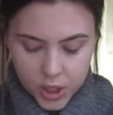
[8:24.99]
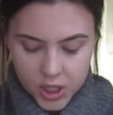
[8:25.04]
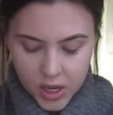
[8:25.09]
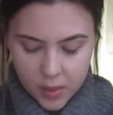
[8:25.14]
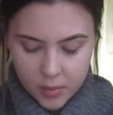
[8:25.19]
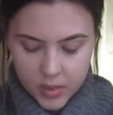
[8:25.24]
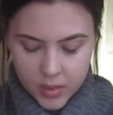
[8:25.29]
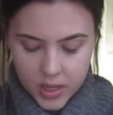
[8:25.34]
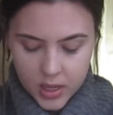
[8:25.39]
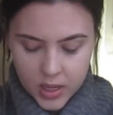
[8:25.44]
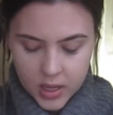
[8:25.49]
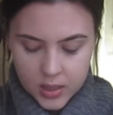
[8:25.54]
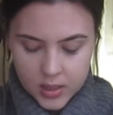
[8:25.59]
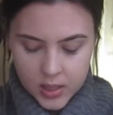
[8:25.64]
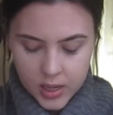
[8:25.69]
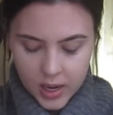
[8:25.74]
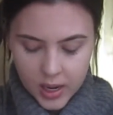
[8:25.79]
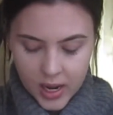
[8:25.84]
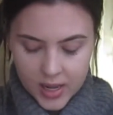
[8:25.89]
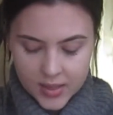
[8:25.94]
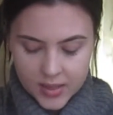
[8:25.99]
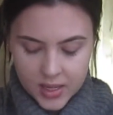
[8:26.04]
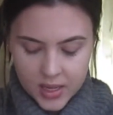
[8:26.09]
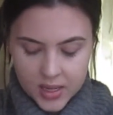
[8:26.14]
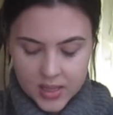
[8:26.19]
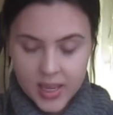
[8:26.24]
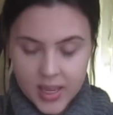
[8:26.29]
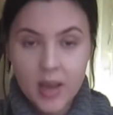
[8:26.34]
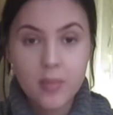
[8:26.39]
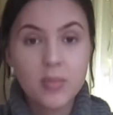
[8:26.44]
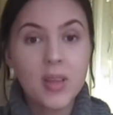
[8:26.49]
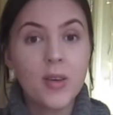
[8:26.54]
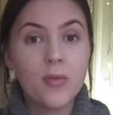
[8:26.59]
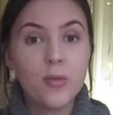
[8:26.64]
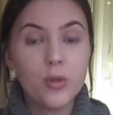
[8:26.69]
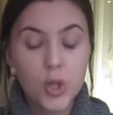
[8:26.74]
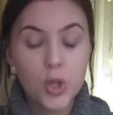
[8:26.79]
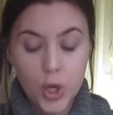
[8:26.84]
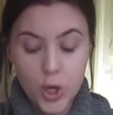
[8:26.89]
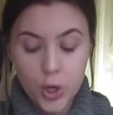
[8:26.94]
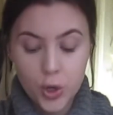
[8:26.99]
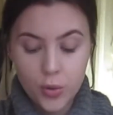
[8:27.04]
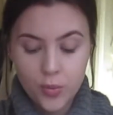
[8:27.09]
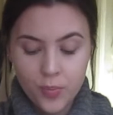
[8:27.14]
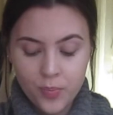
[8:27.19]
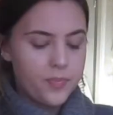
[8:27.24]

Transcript: Champneys Classic Escape Day for two.